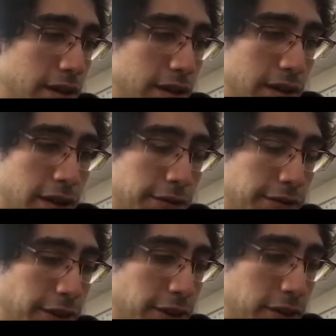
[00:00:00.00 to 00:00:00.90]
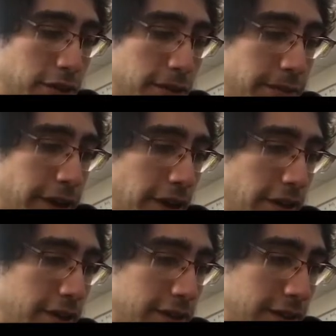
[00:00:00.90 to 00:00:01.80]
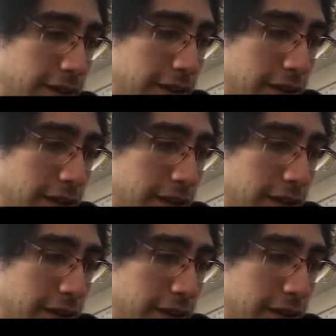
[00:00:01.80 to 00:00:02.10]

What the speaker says: And we're going to compile this.